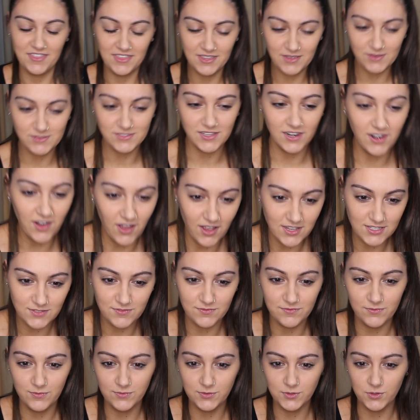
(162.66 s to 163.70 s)
I think it was the last
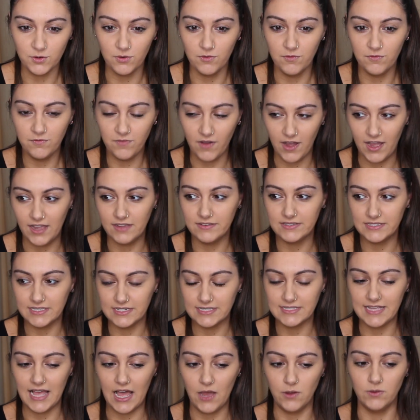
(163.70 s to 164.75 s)
sort of five,
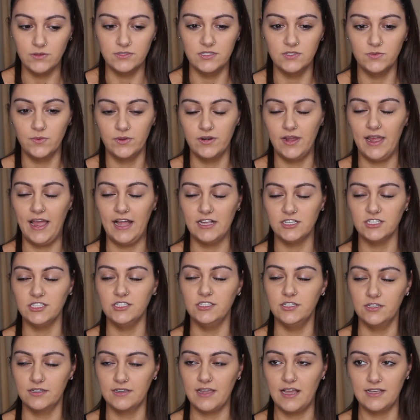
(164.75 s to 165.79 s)
six hours is when I actually
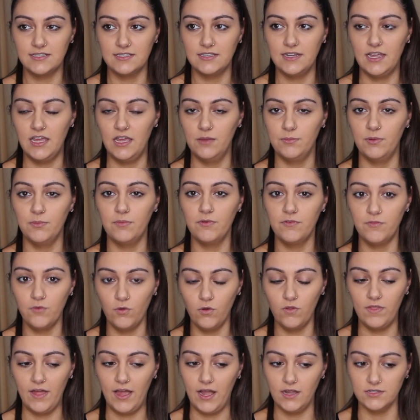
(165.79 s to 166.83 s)
took gas and air but
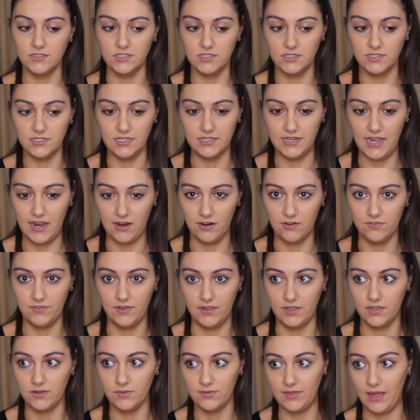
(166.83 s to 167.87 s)
before that I just did
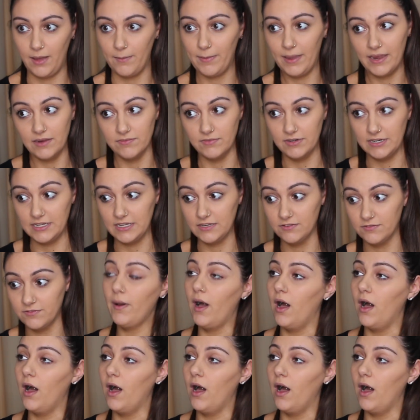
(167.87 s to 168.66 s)
everything without pain relief.